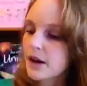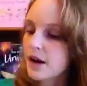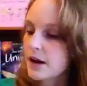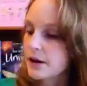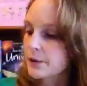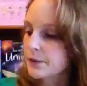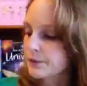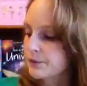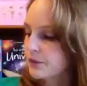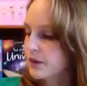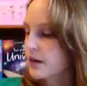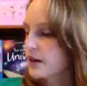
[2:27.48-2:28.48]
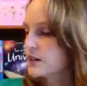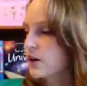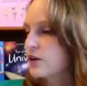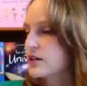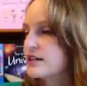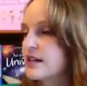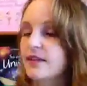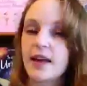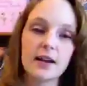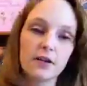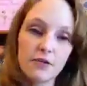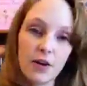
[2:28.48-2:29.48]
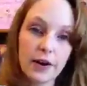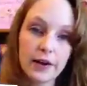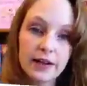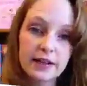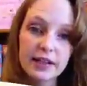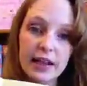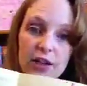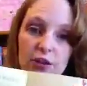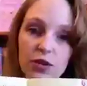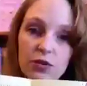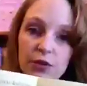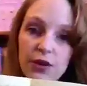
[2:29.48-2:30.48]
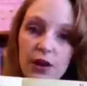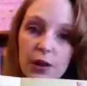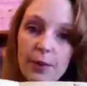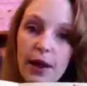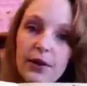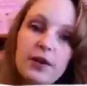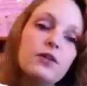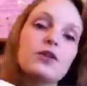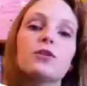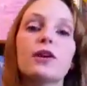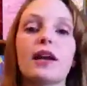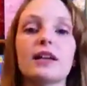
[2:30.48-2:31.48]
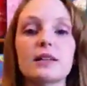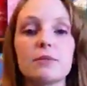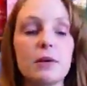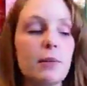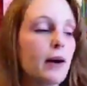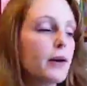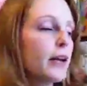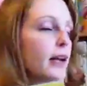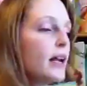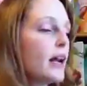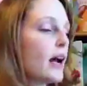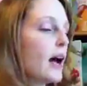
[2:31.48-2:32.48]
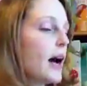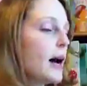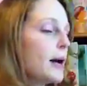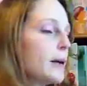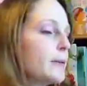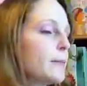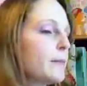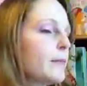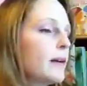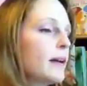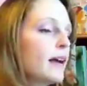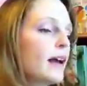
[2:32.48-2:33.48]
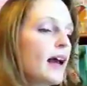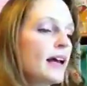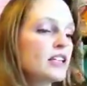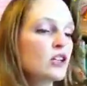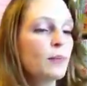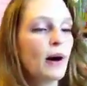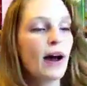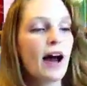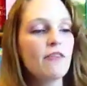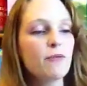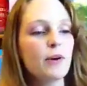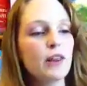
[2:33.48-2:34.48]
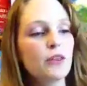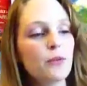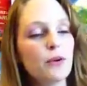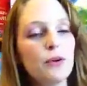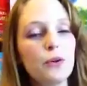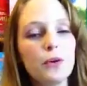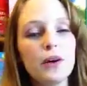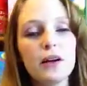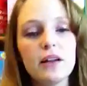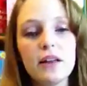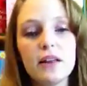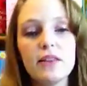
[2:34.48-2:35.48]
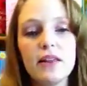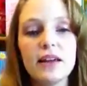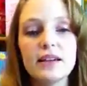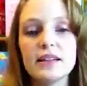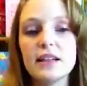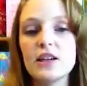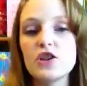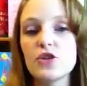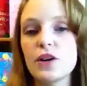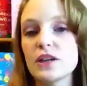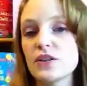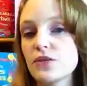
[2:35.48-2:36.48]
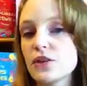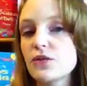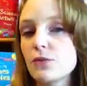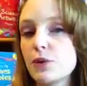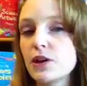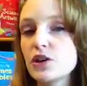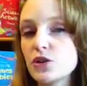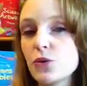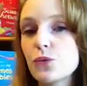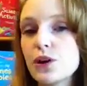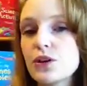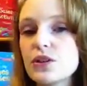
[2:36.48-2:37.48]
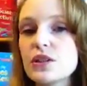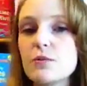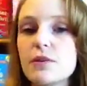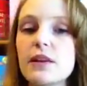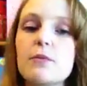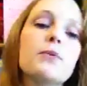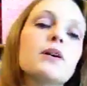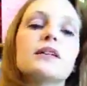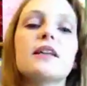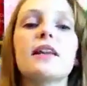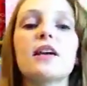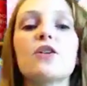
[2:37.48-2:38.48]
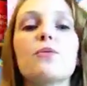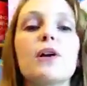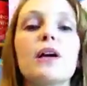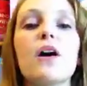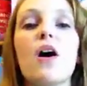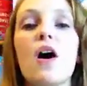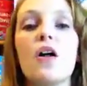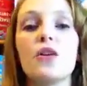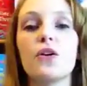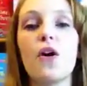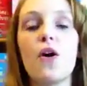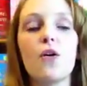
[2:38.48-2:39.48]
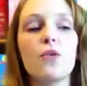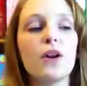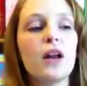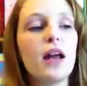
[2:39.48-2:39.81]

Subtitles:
It's called synthetic phonics, and you can read all about it, or you can ask me about it. And so about halfway through this, it transfers from being a dual readers to the books that they can read on their own.